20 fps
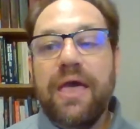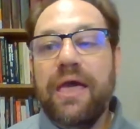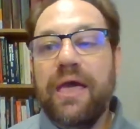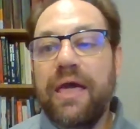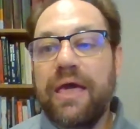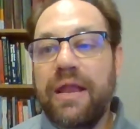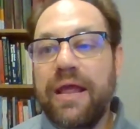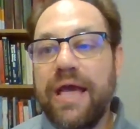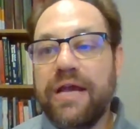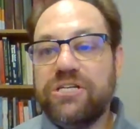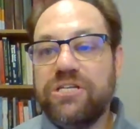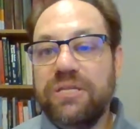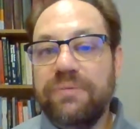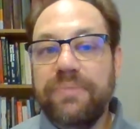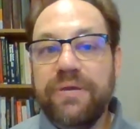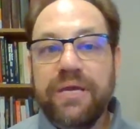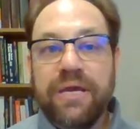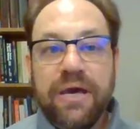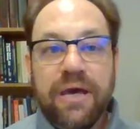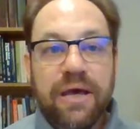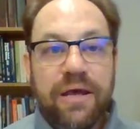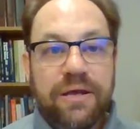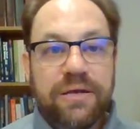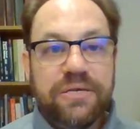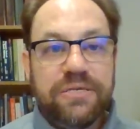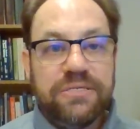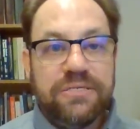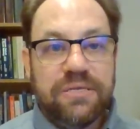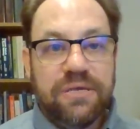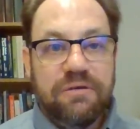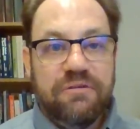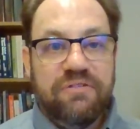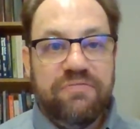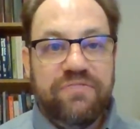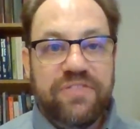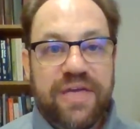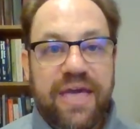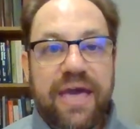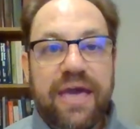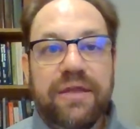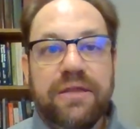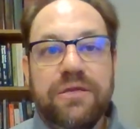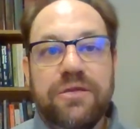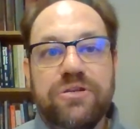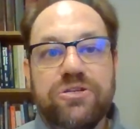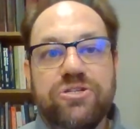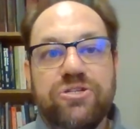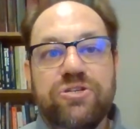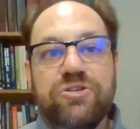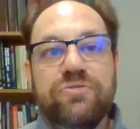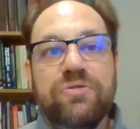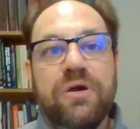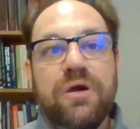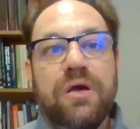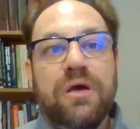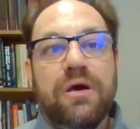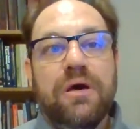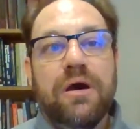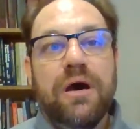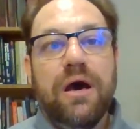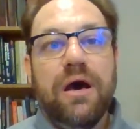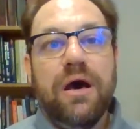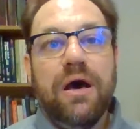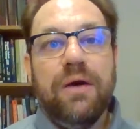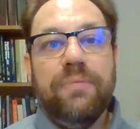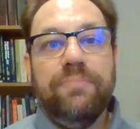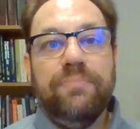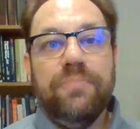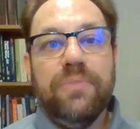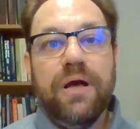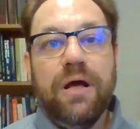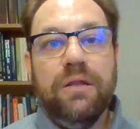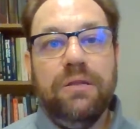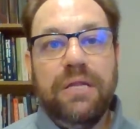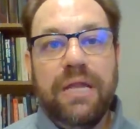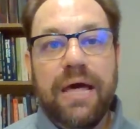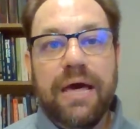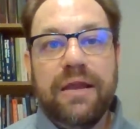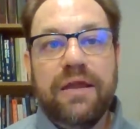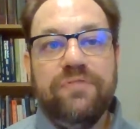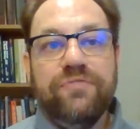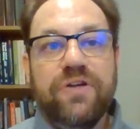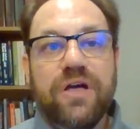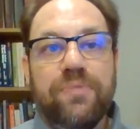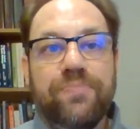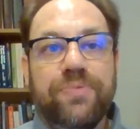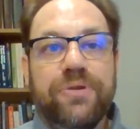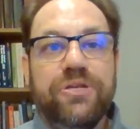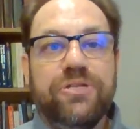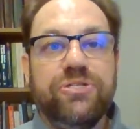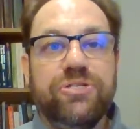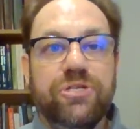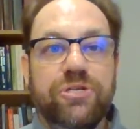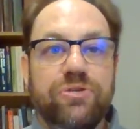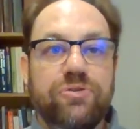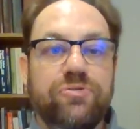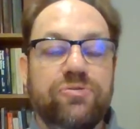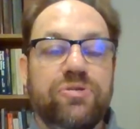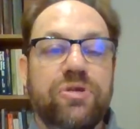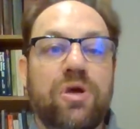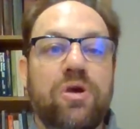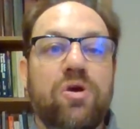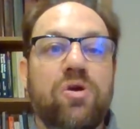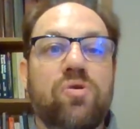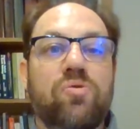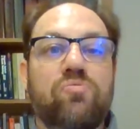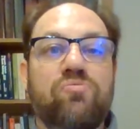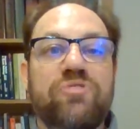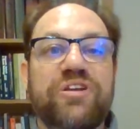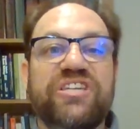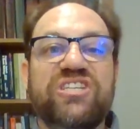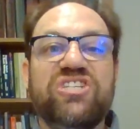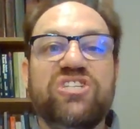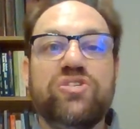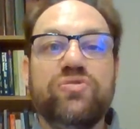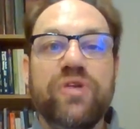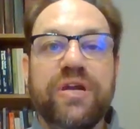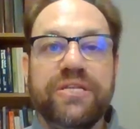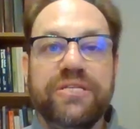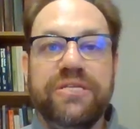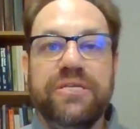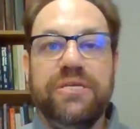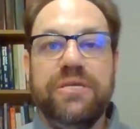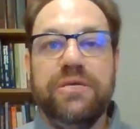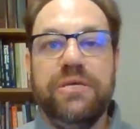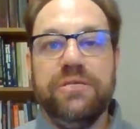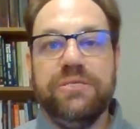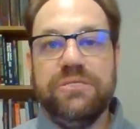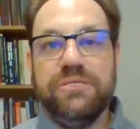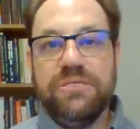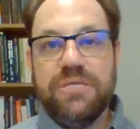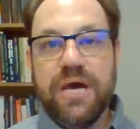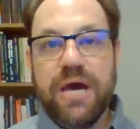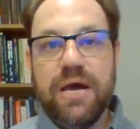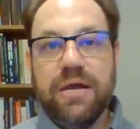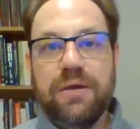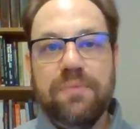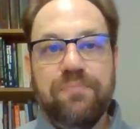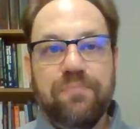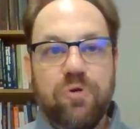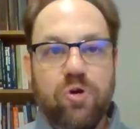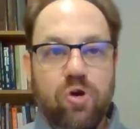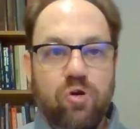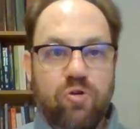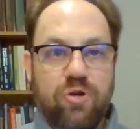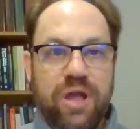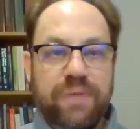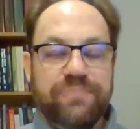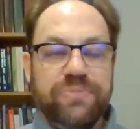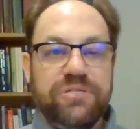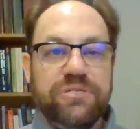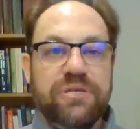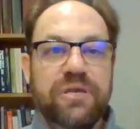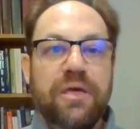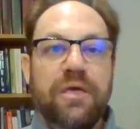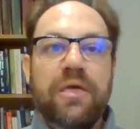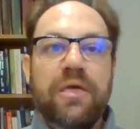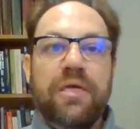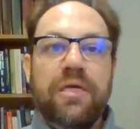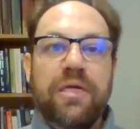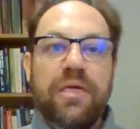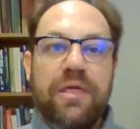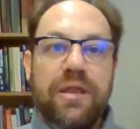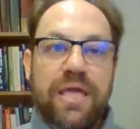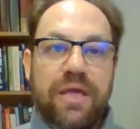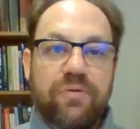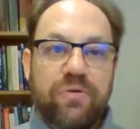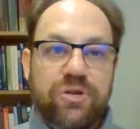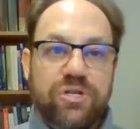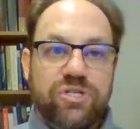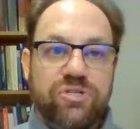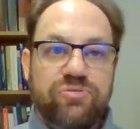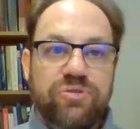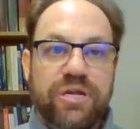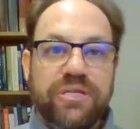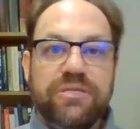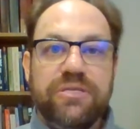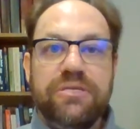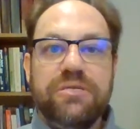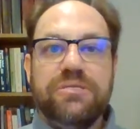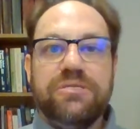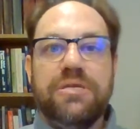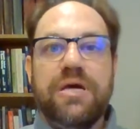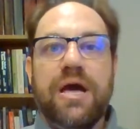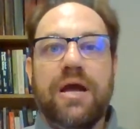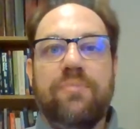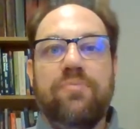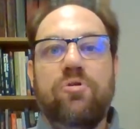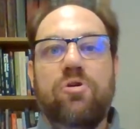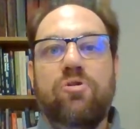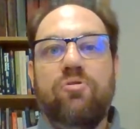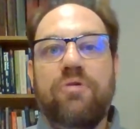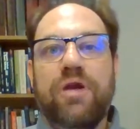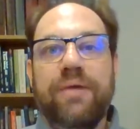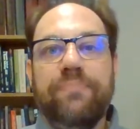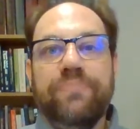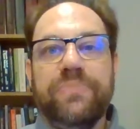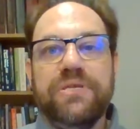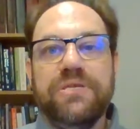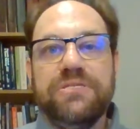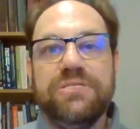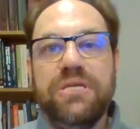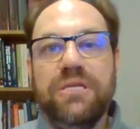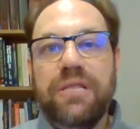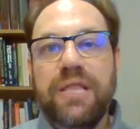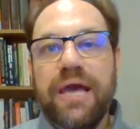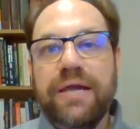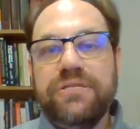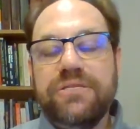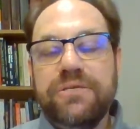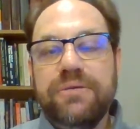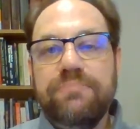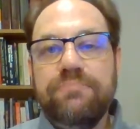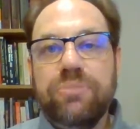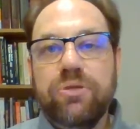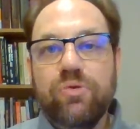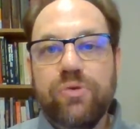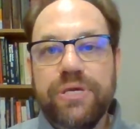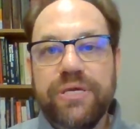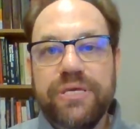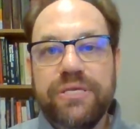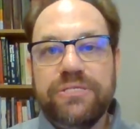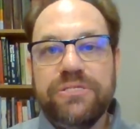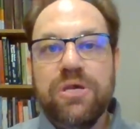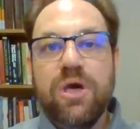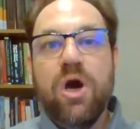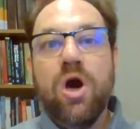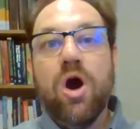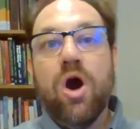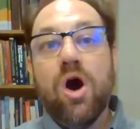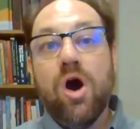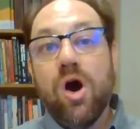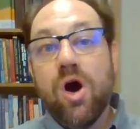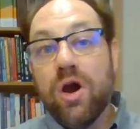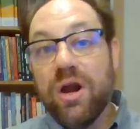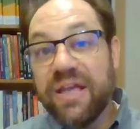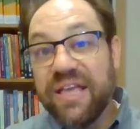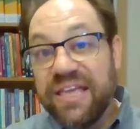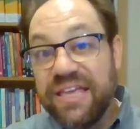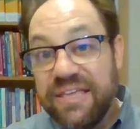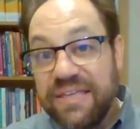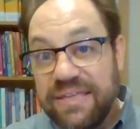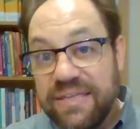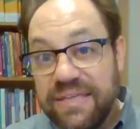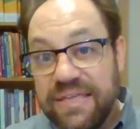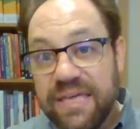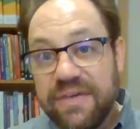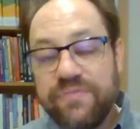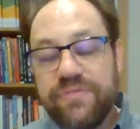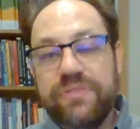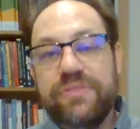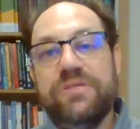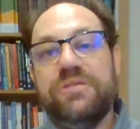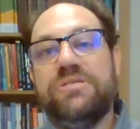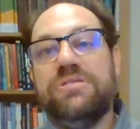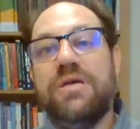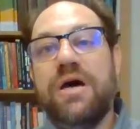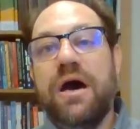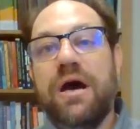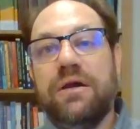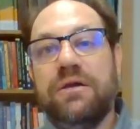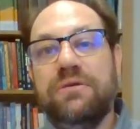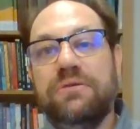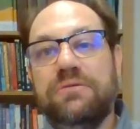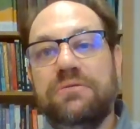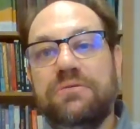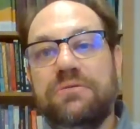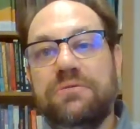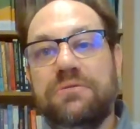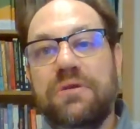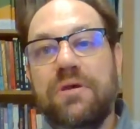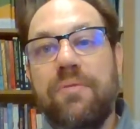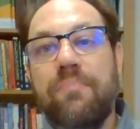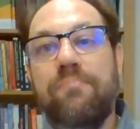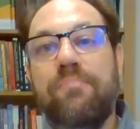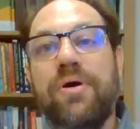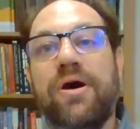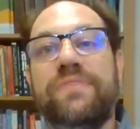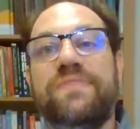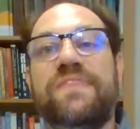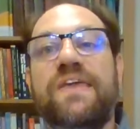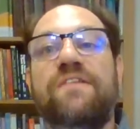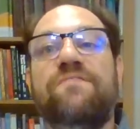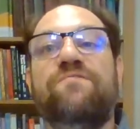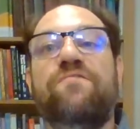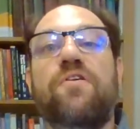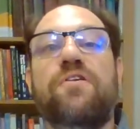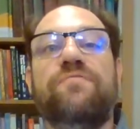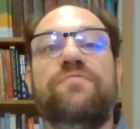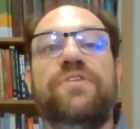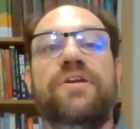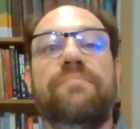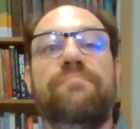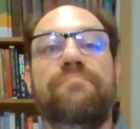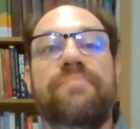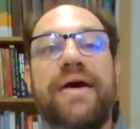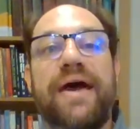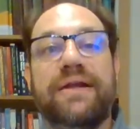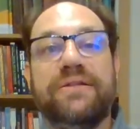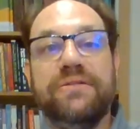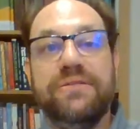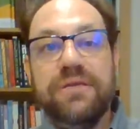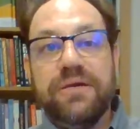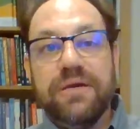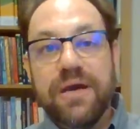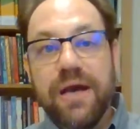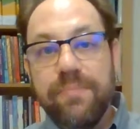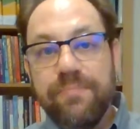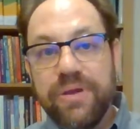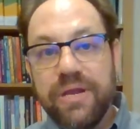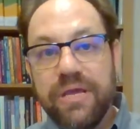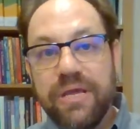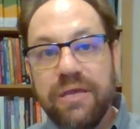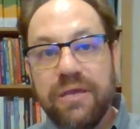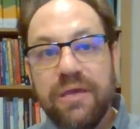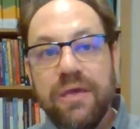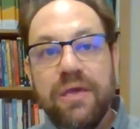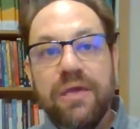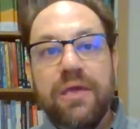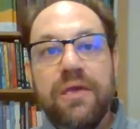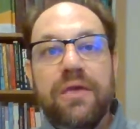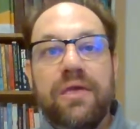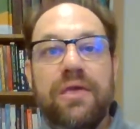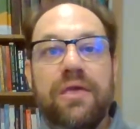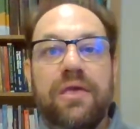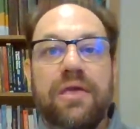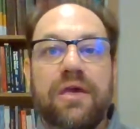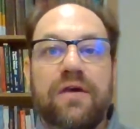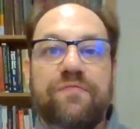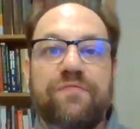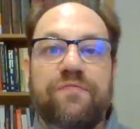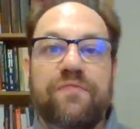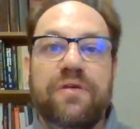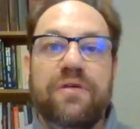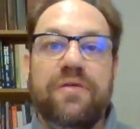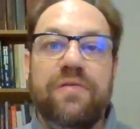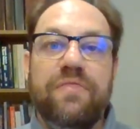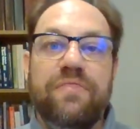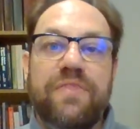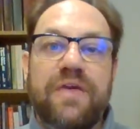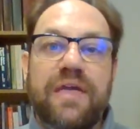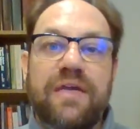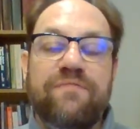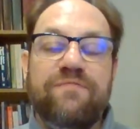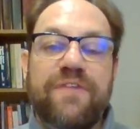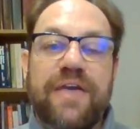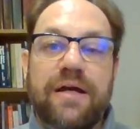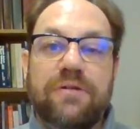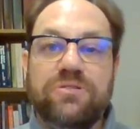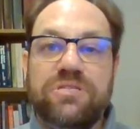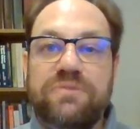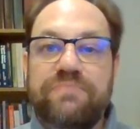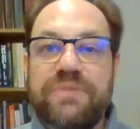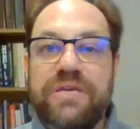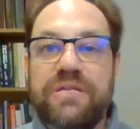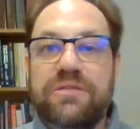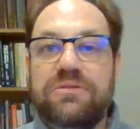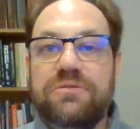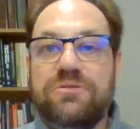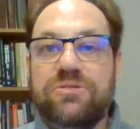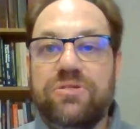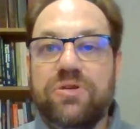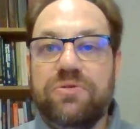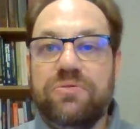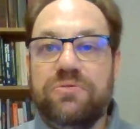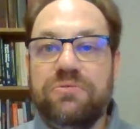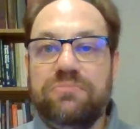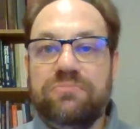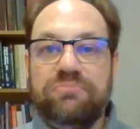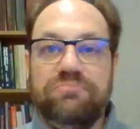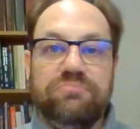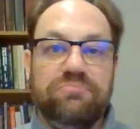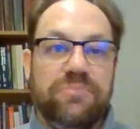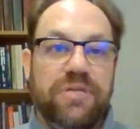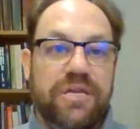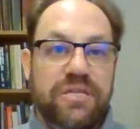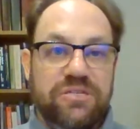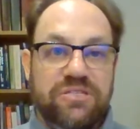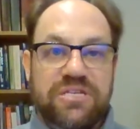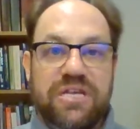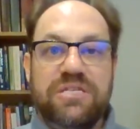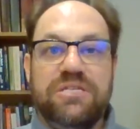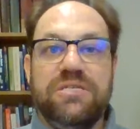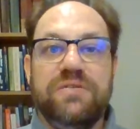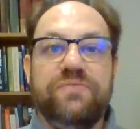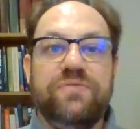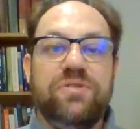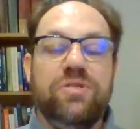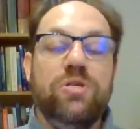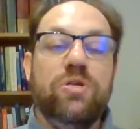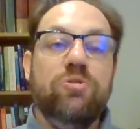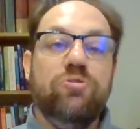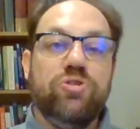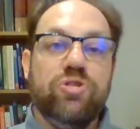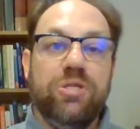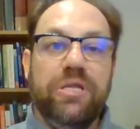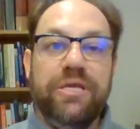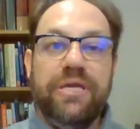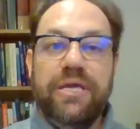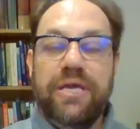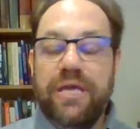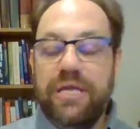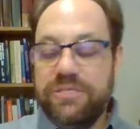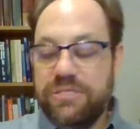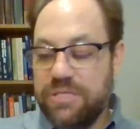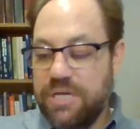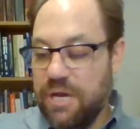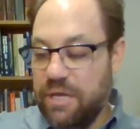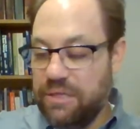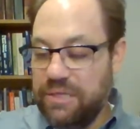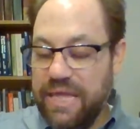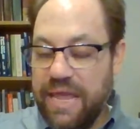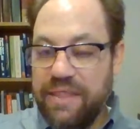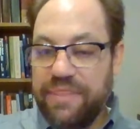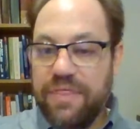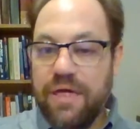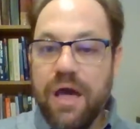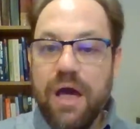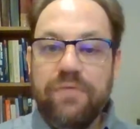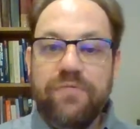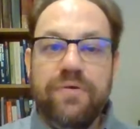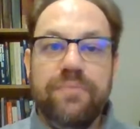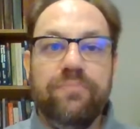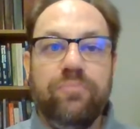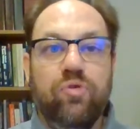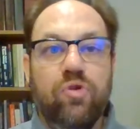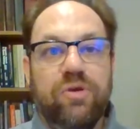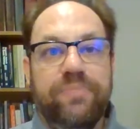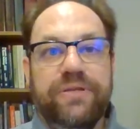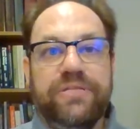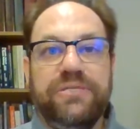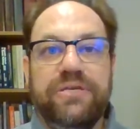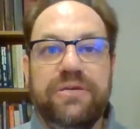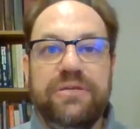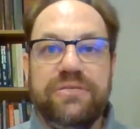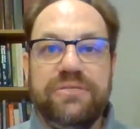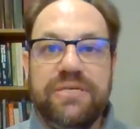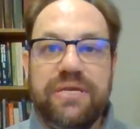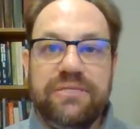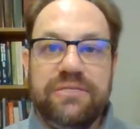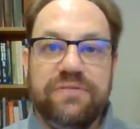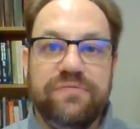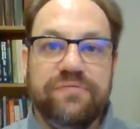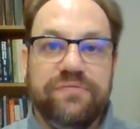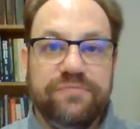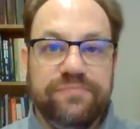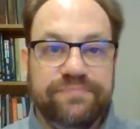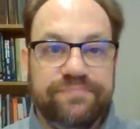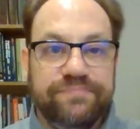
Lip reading: And actually, because of that issue, a lot of companies use restricted stock programs. In a restricted stock program, select employees are given the stock, but they forfeit it back to the company if they fail to meet certain incentives. Usually it's a length of employment incentive.